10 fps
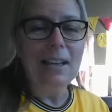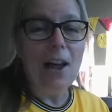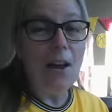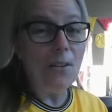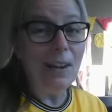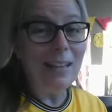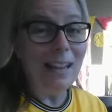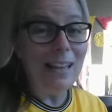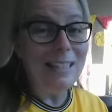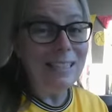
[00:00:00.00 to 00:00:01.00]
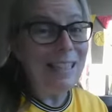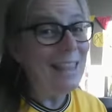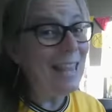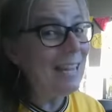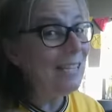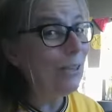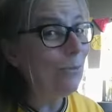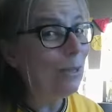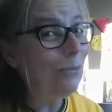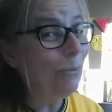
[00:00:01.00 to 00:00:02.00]
All right, guys. Thanks so
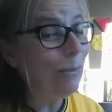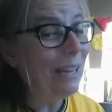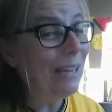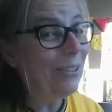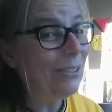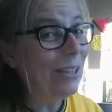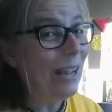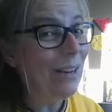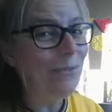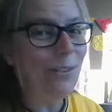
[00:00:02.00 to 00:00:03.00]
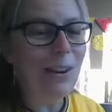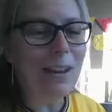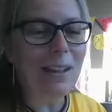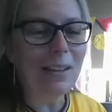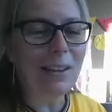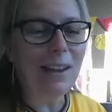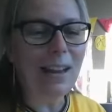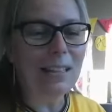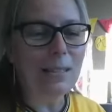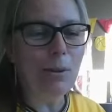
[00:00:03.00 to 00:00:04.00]
much for being here tonight for another
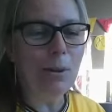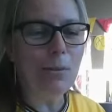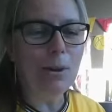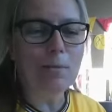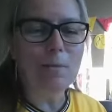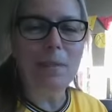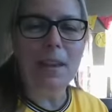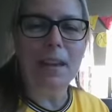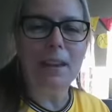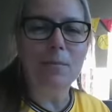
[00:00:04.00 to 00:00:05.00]
anti-bookworm and